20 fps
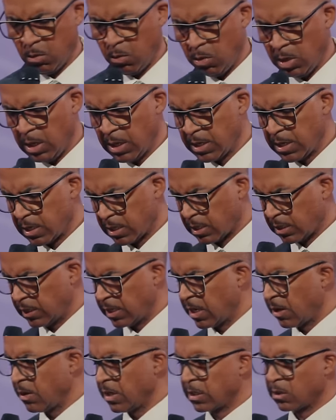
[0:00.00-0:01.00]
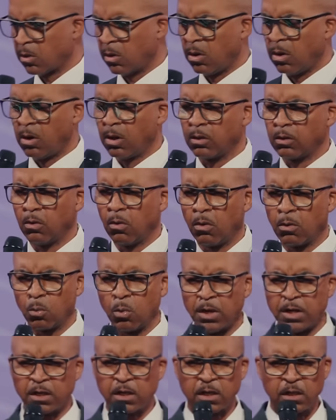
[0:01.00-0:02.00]
What a clarion call, Lord.
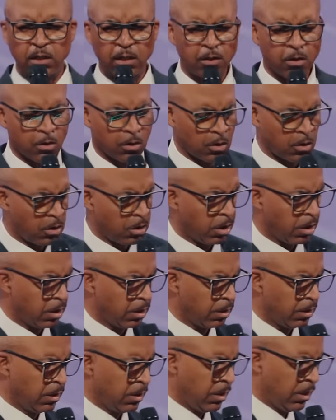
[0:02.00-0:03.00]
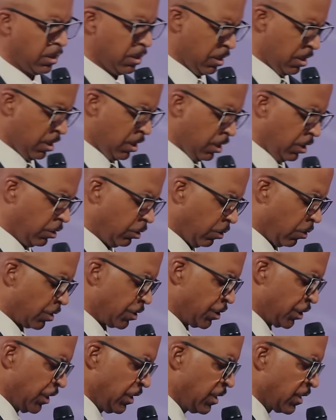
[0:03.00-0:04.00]
What a clear call.
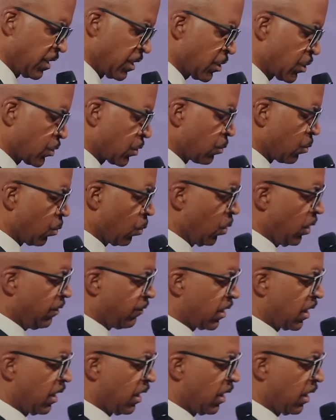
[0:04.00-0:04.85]
Lord Jesus, we